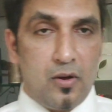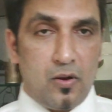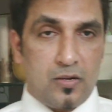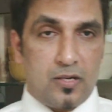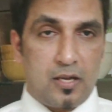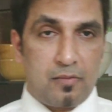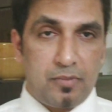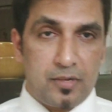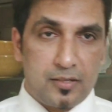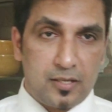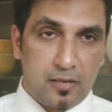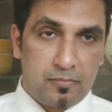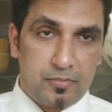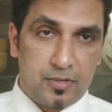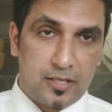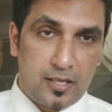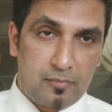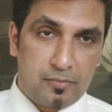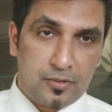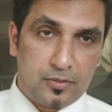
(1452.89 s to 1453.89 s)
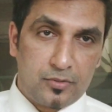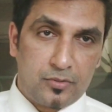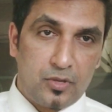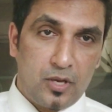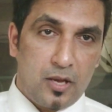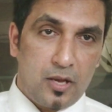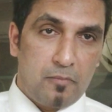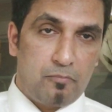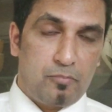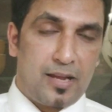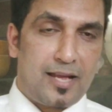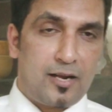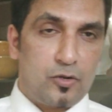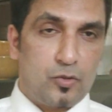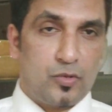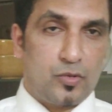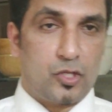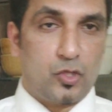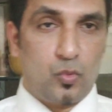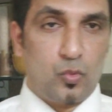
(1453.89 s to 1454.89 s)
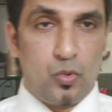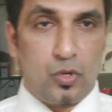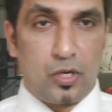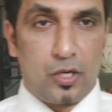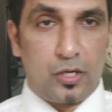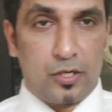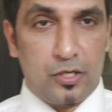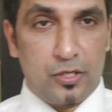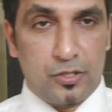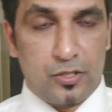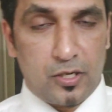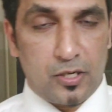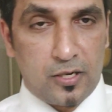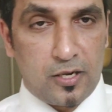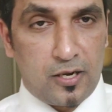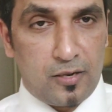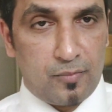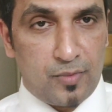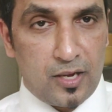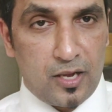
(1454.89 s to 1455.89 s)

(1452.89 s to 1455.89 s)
or www.planetrixworld.com.